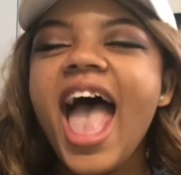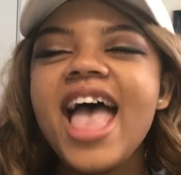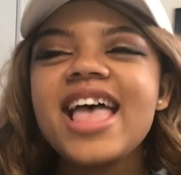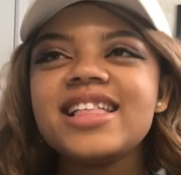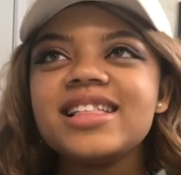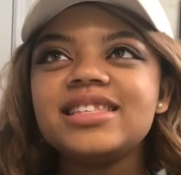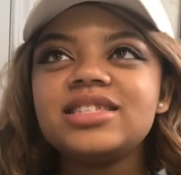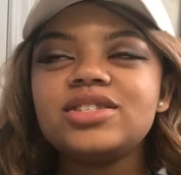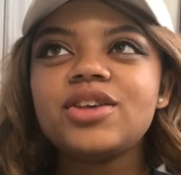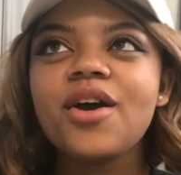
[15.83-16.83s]
and
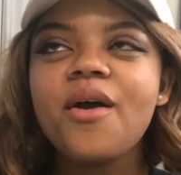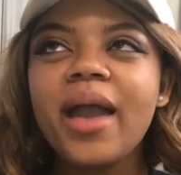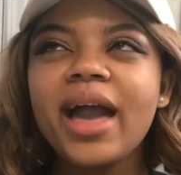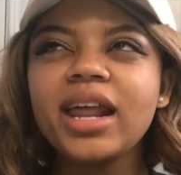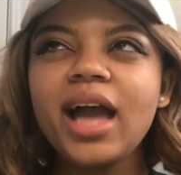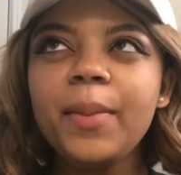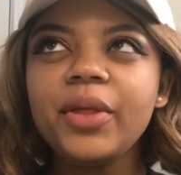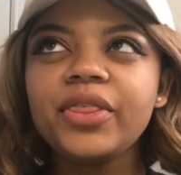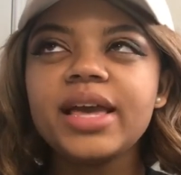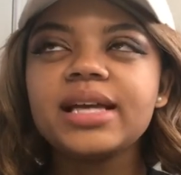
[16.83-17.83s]
so I got a
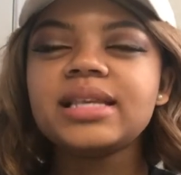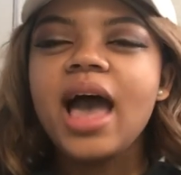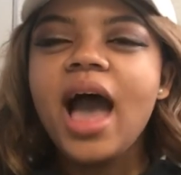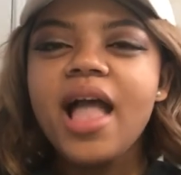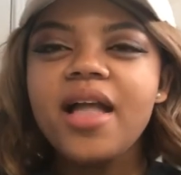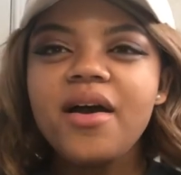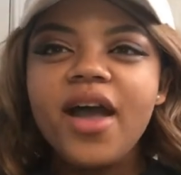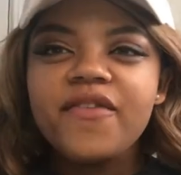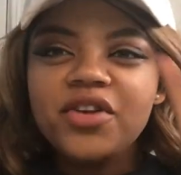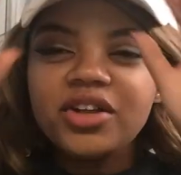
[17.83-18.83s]
couple things. Now,
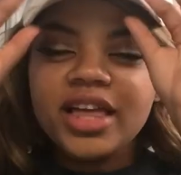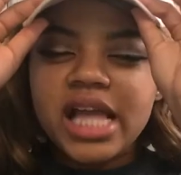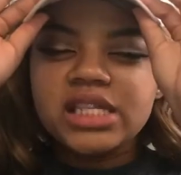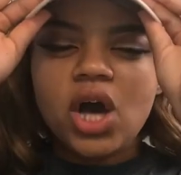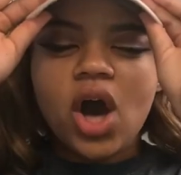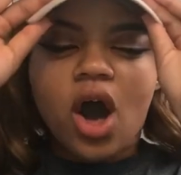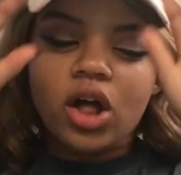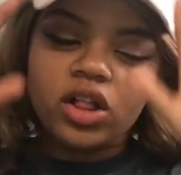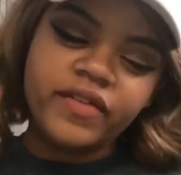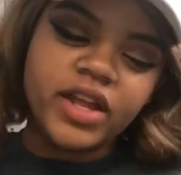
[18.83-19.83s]
if you're like into
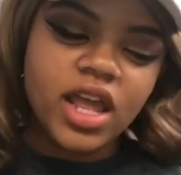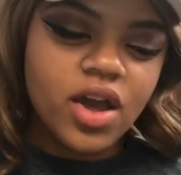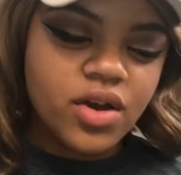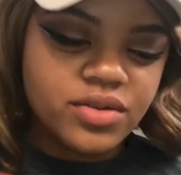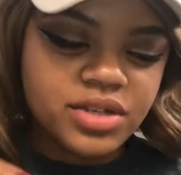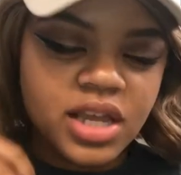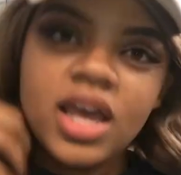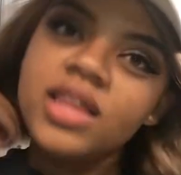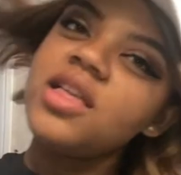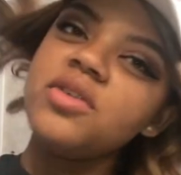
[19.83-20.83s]
haul videos,
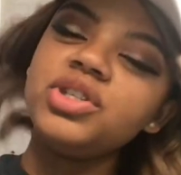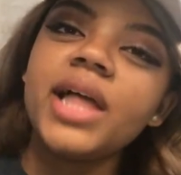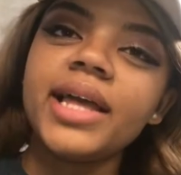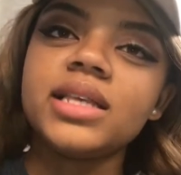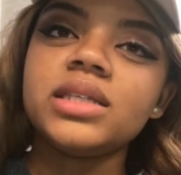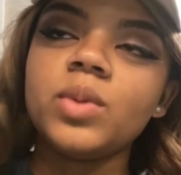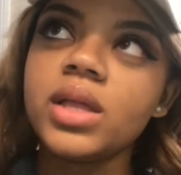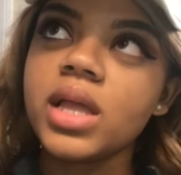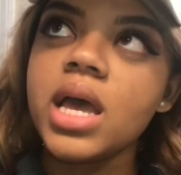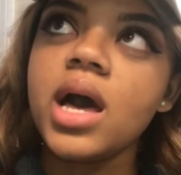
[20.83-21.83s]
then you should like this
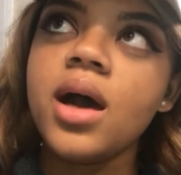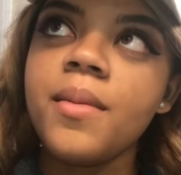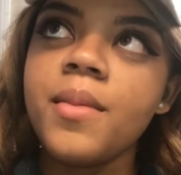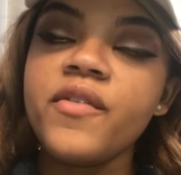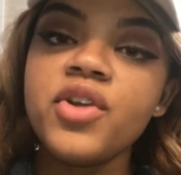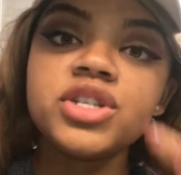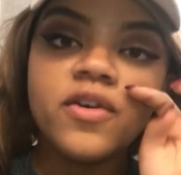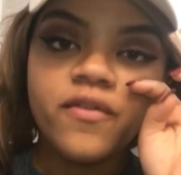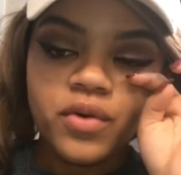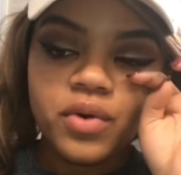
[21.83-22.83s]
one. Um, if you're
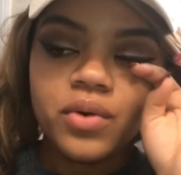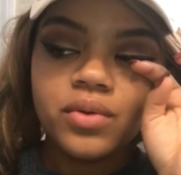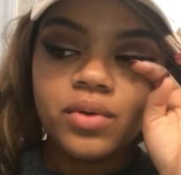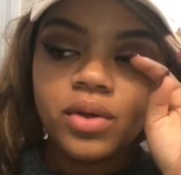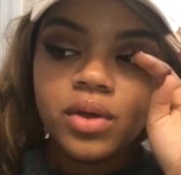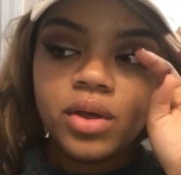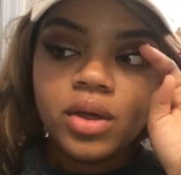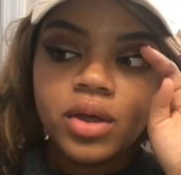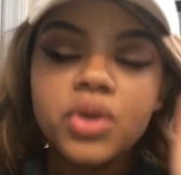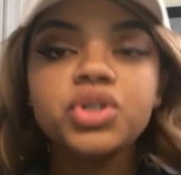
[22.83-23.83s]
into food,
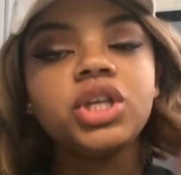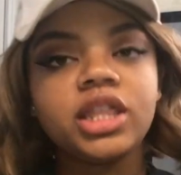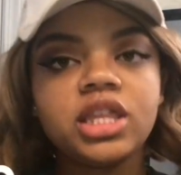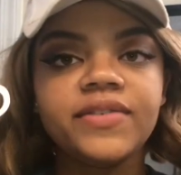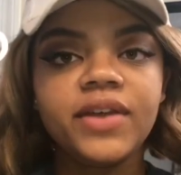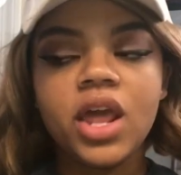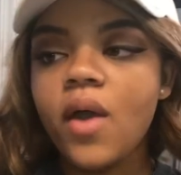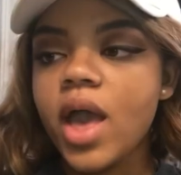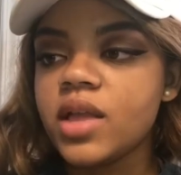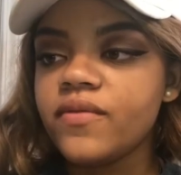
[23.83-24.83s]
you should like this video.
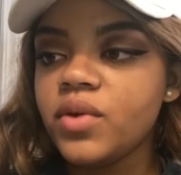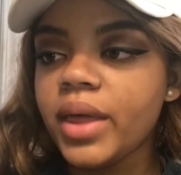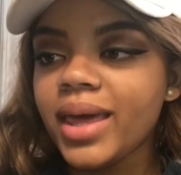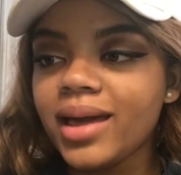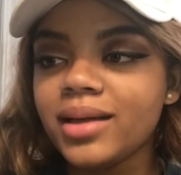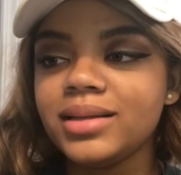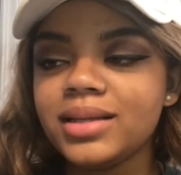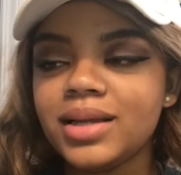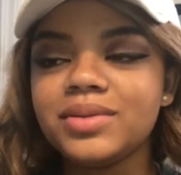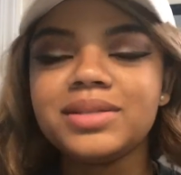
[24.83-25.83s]
And if you like,
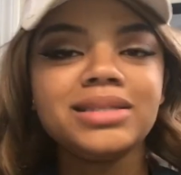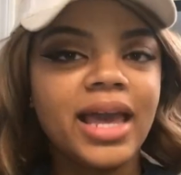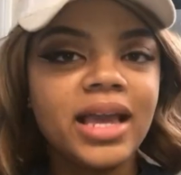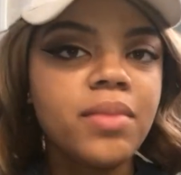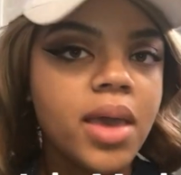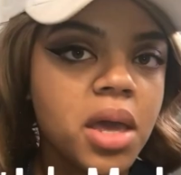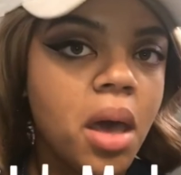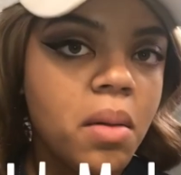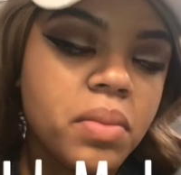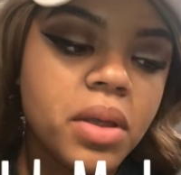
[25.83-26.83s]
you know, slight
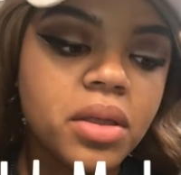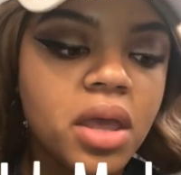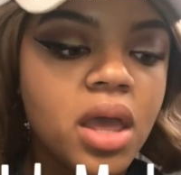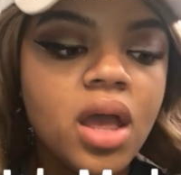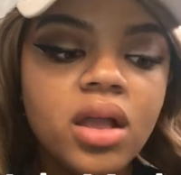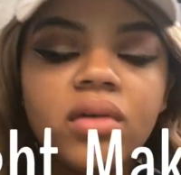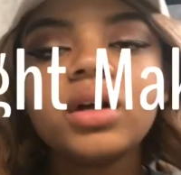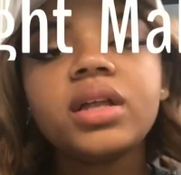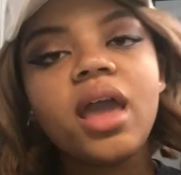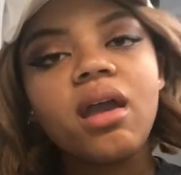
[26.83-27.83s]
makeup and
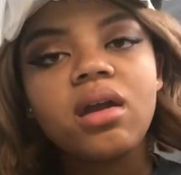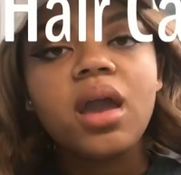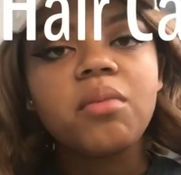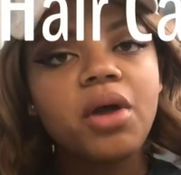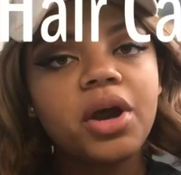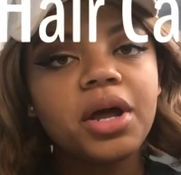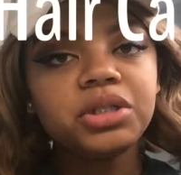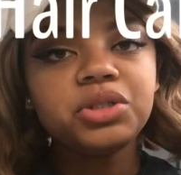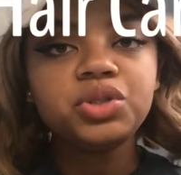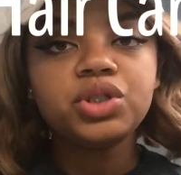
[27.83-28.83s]
good hair care
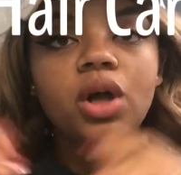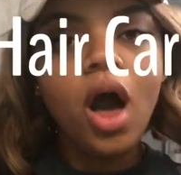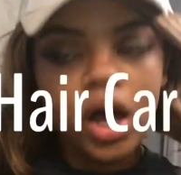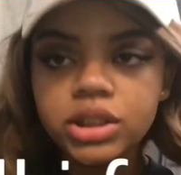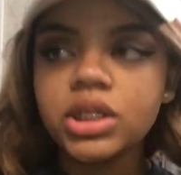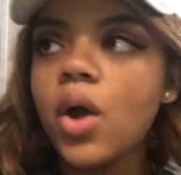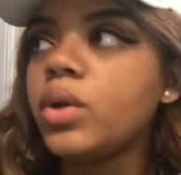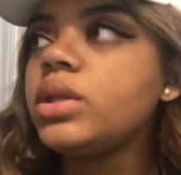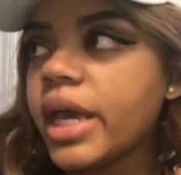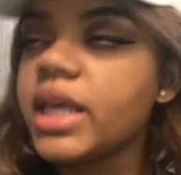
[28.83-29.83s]
products, you should
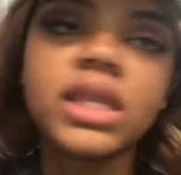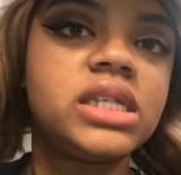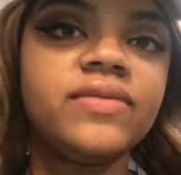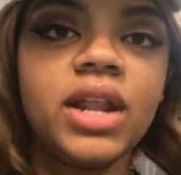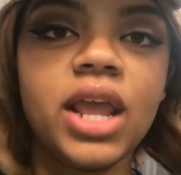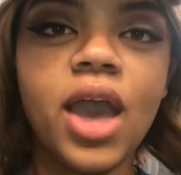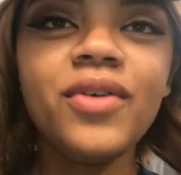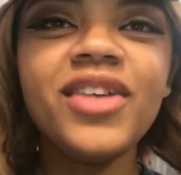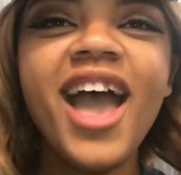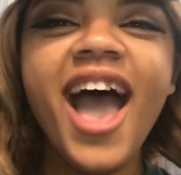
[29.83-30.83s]
also like this video.
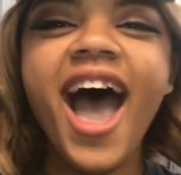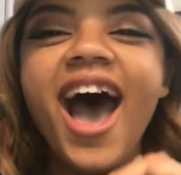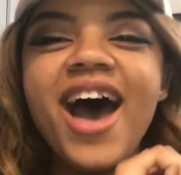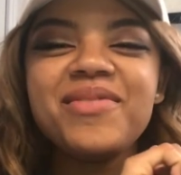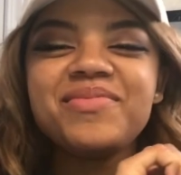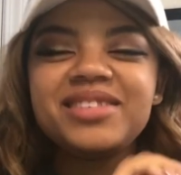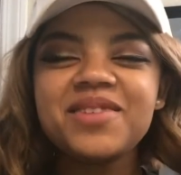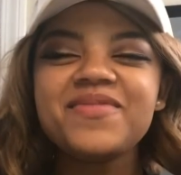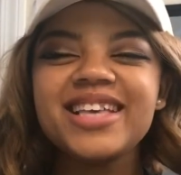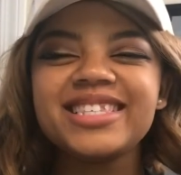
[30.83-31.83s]
Um, so
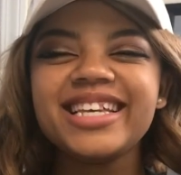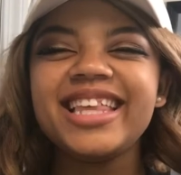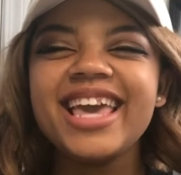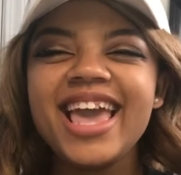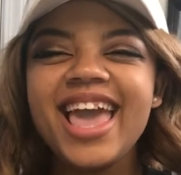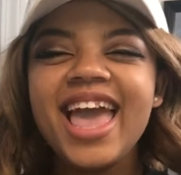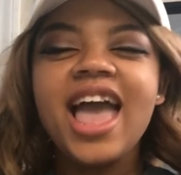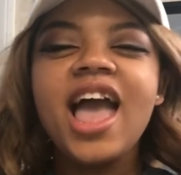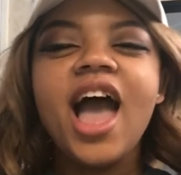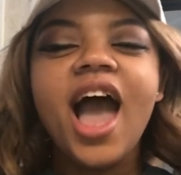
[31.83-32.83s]
basically,
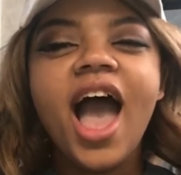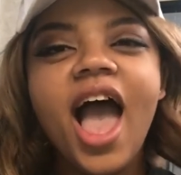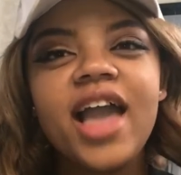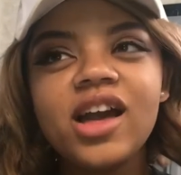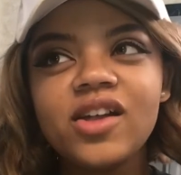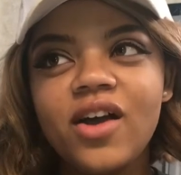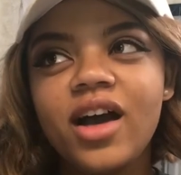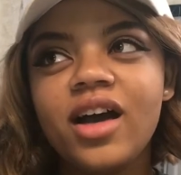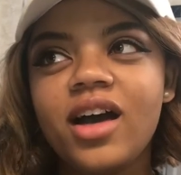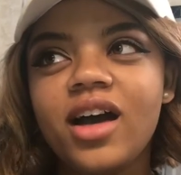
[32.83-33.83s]
I got
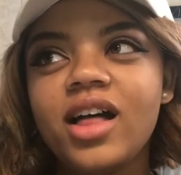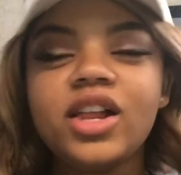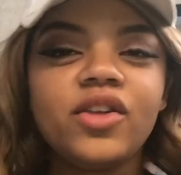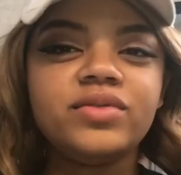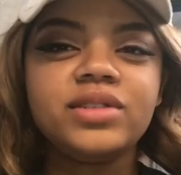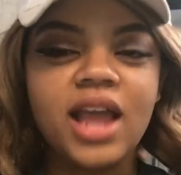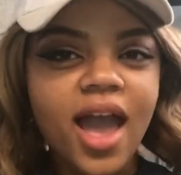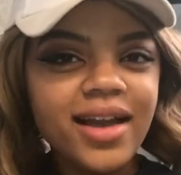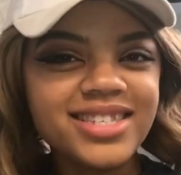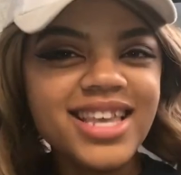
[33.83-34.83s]
a lot of
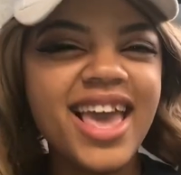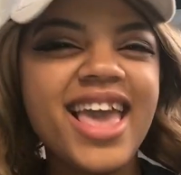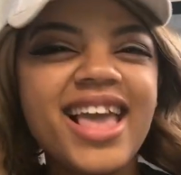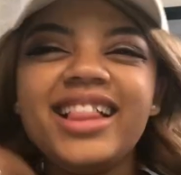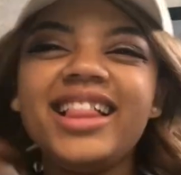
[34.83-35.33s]
snacks and